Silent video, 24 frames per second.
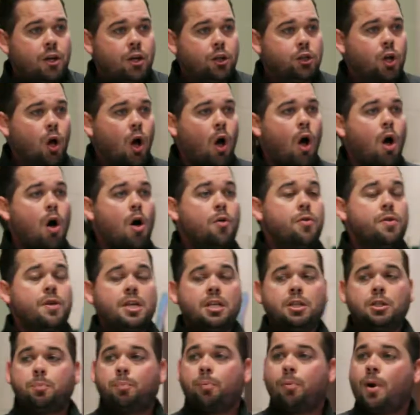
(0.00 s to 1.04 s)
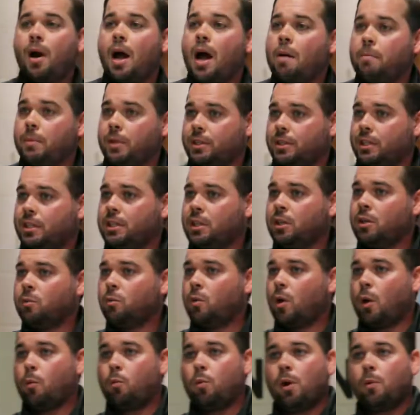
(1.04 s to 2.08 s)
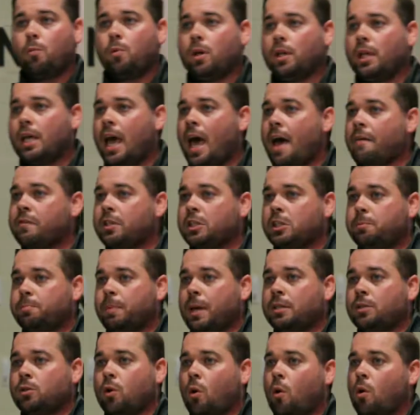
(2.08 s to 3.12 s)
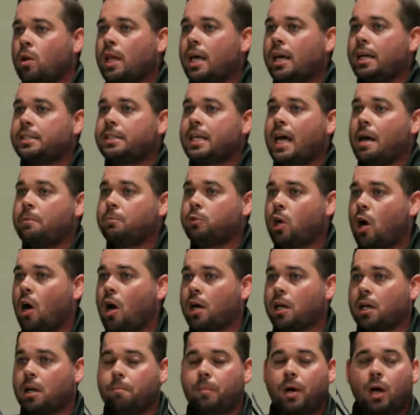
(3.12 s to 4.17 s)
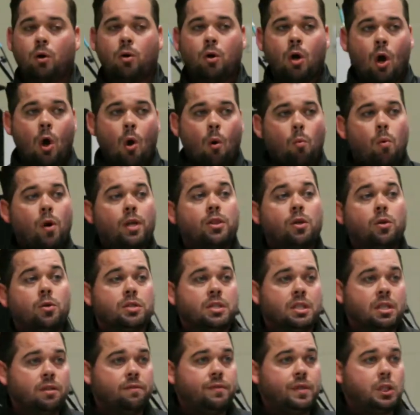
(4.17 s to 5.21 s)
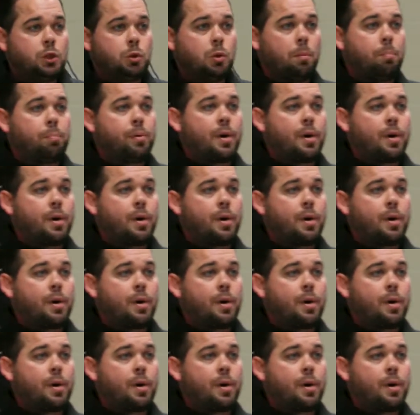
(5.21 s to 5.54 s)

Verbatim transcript: there's all these promises, and, and we really haven't spent a whole lot of time talking about what those individual